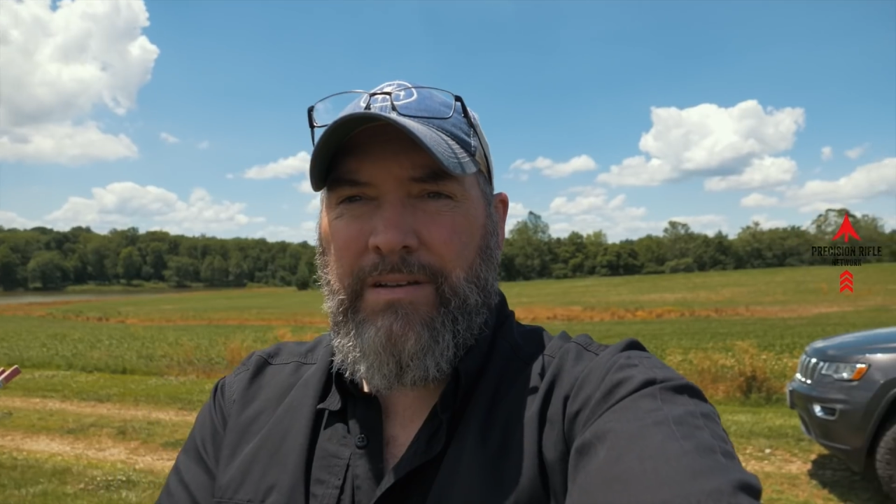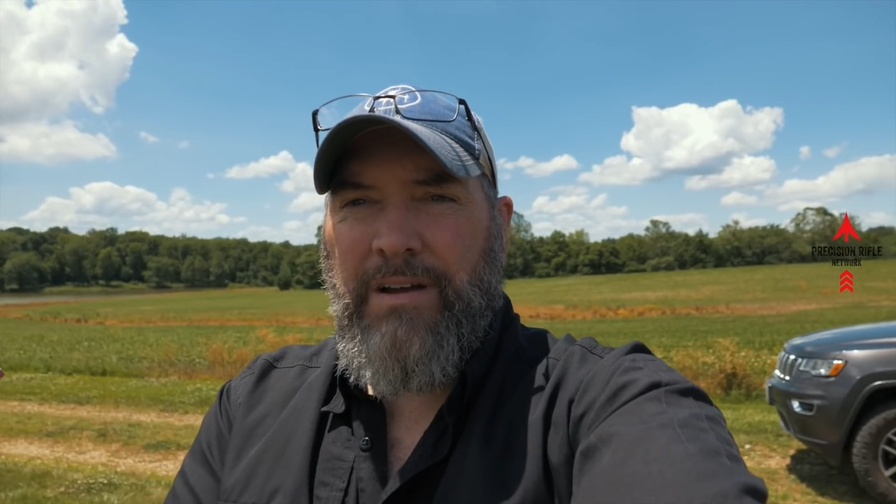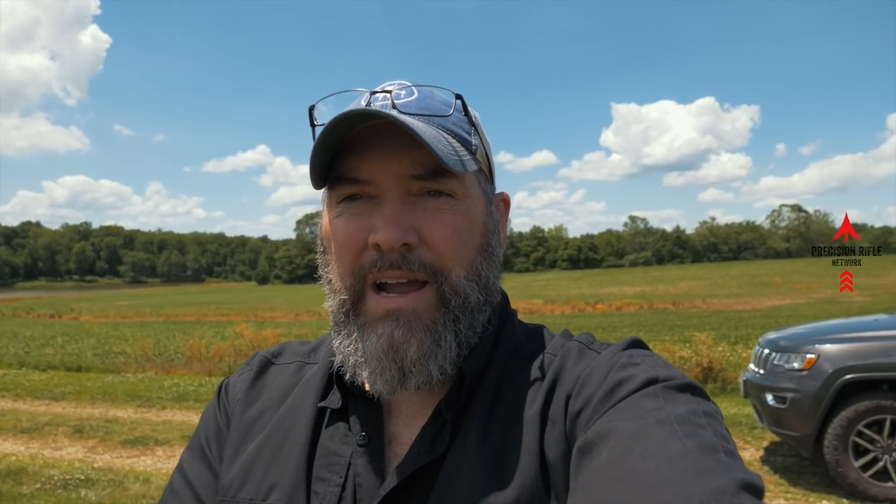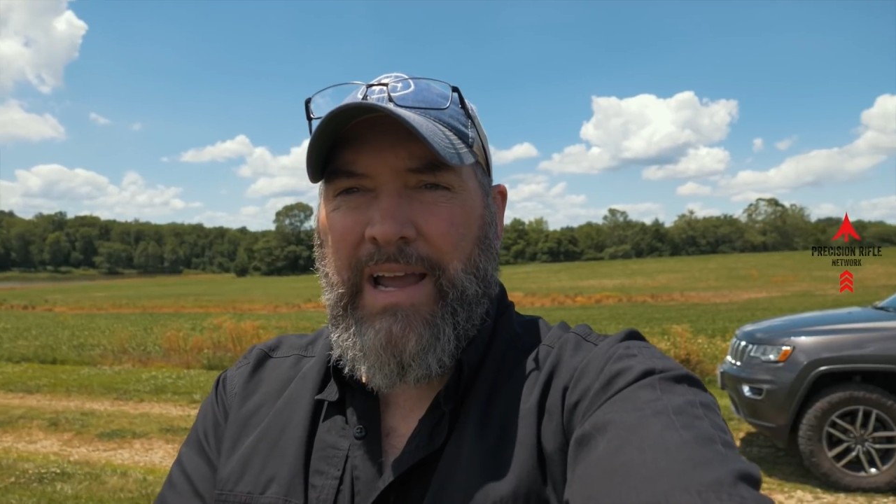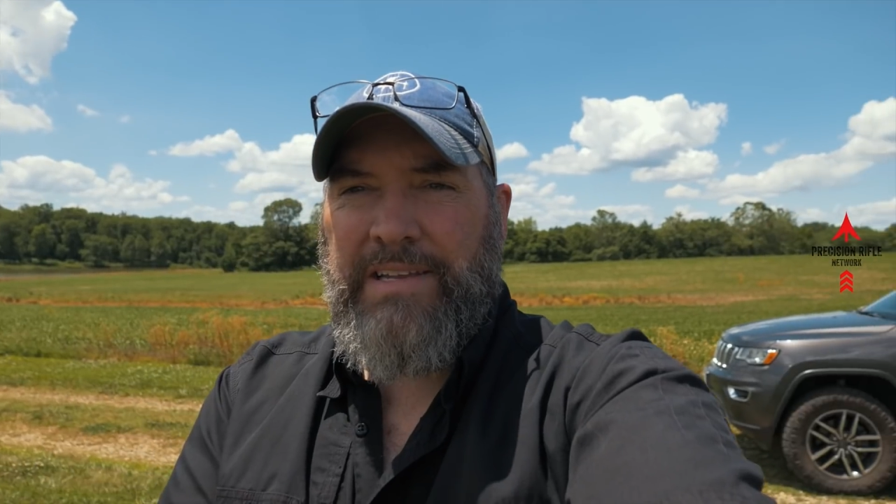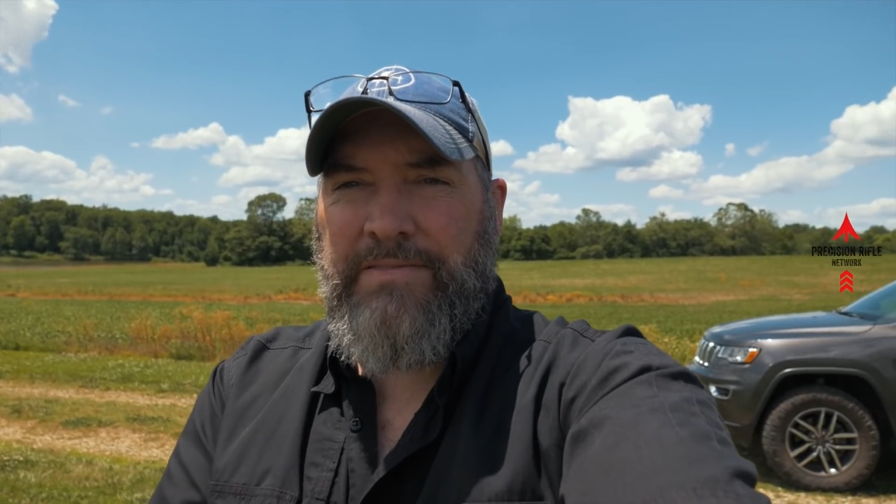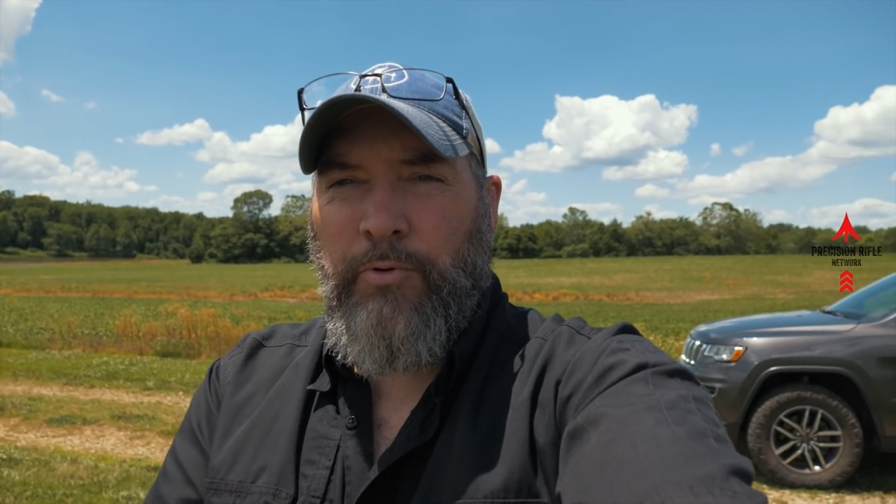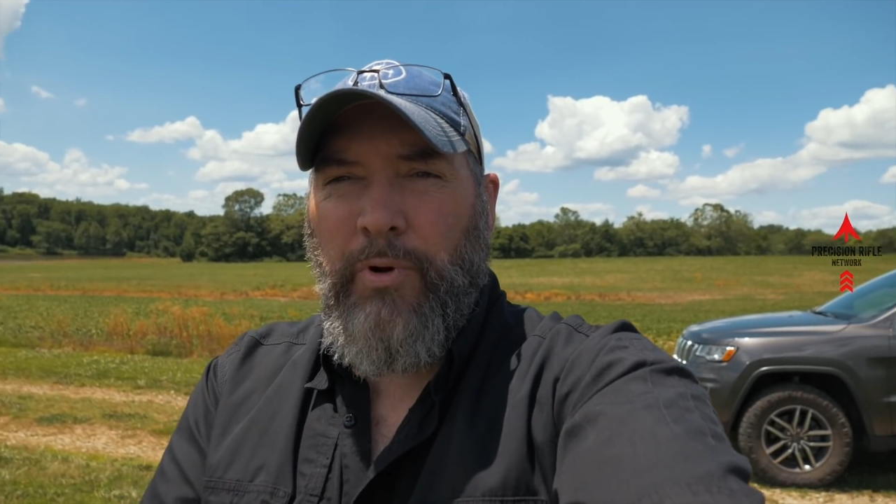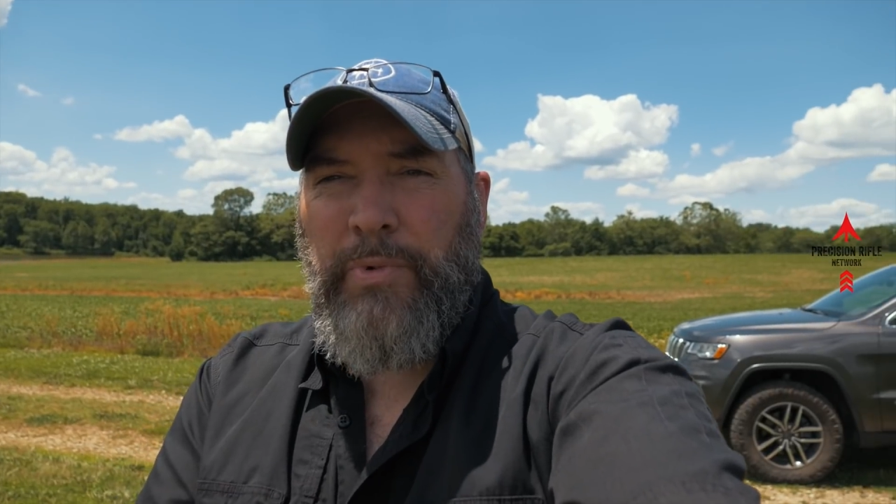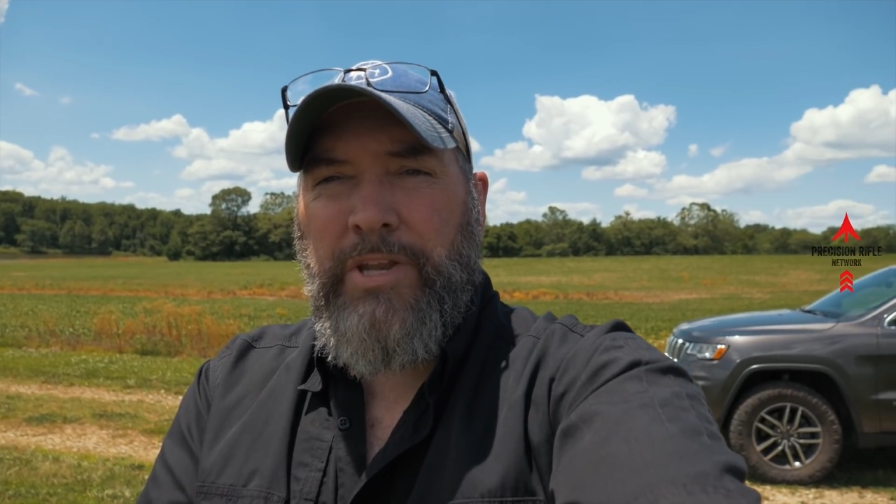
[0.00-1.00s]
All right guys, for
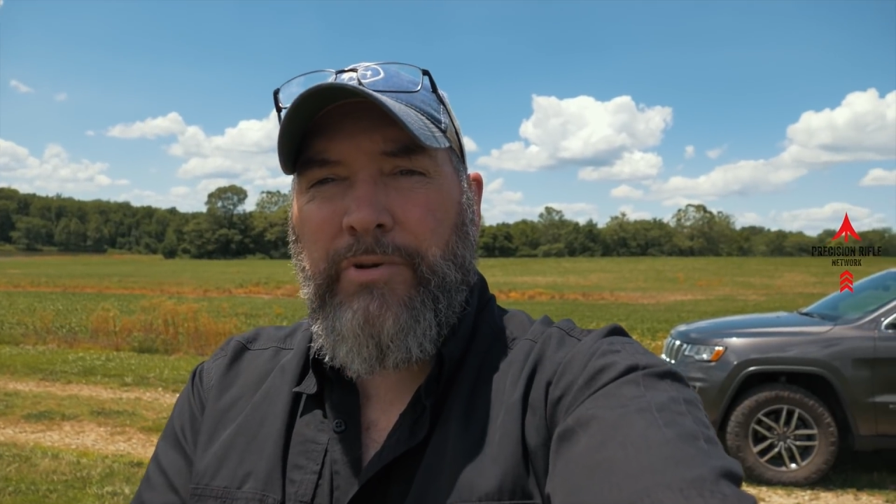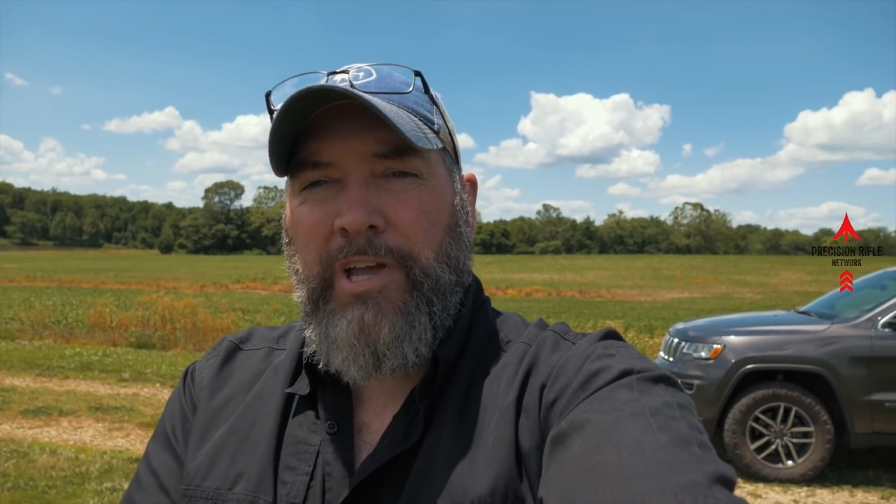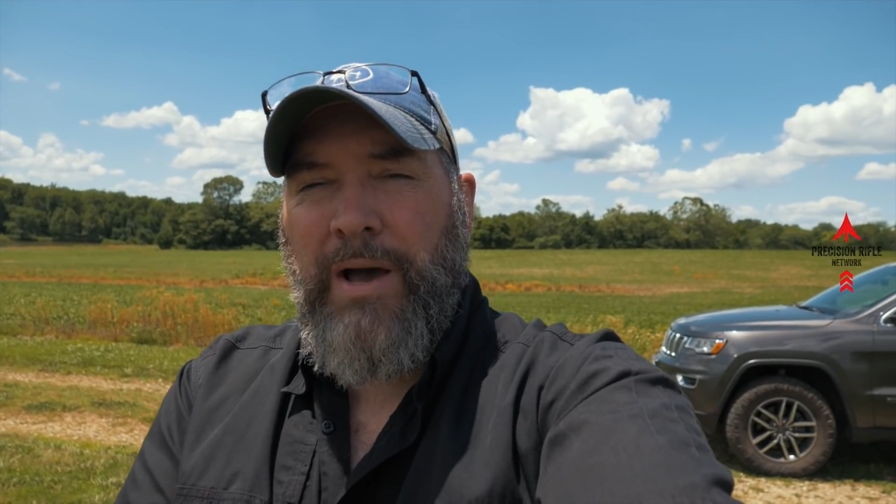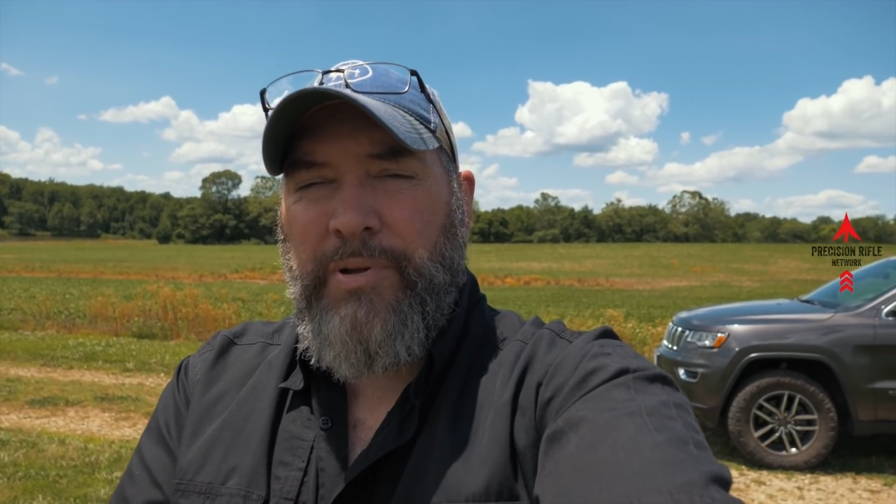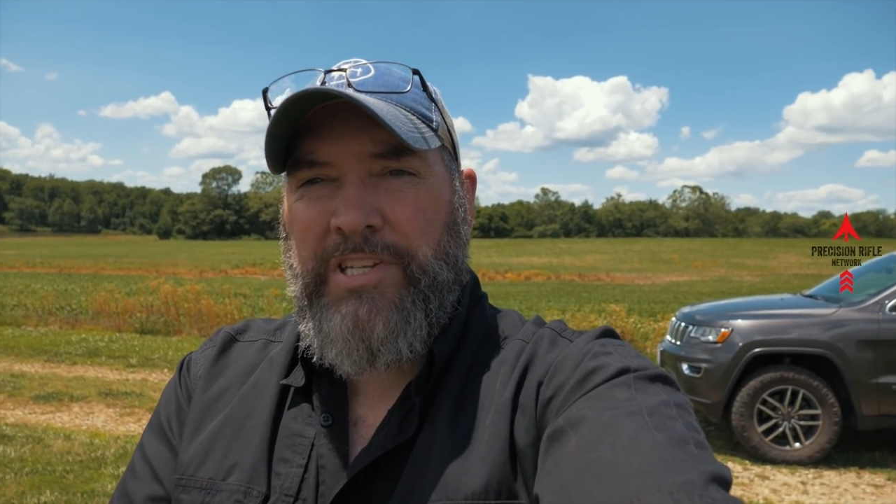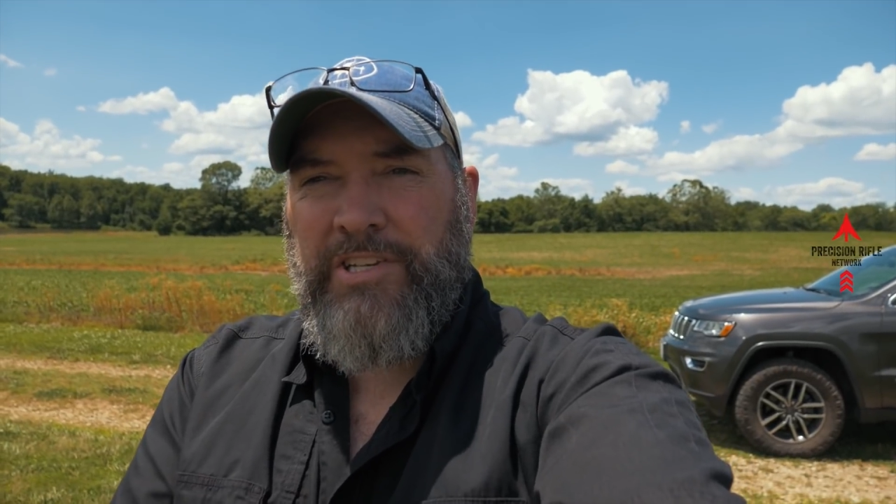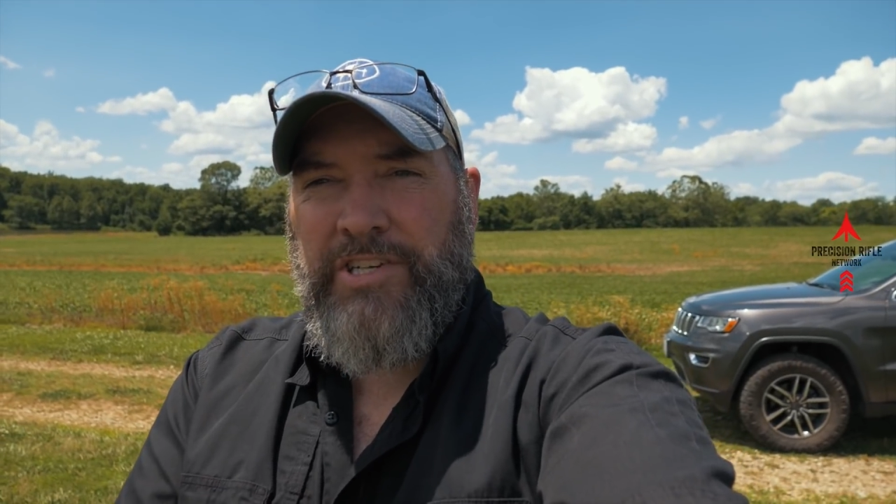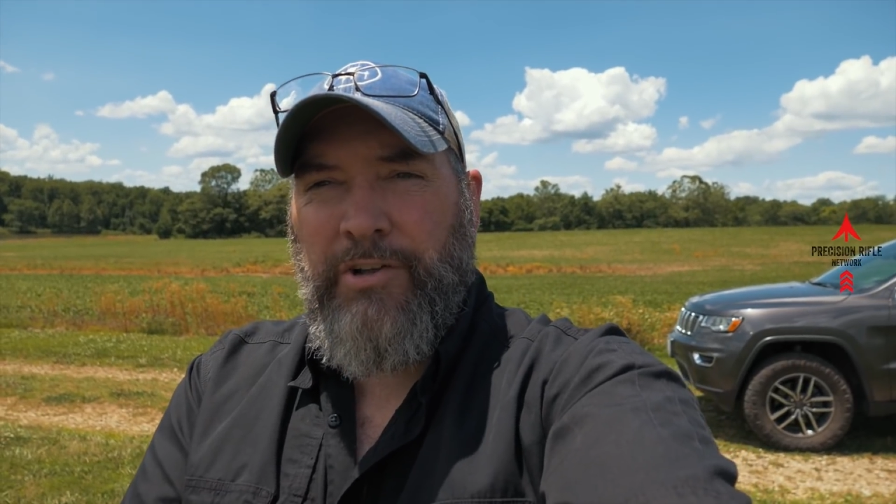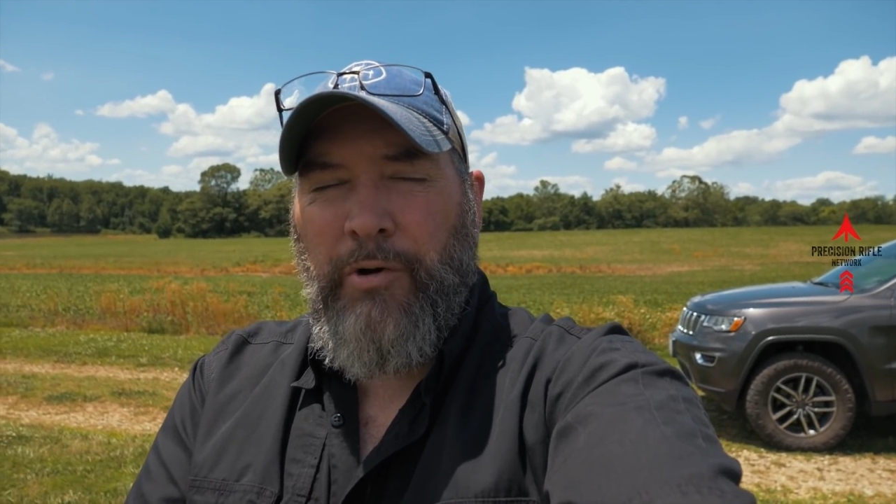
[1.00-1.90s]
what we do in competition,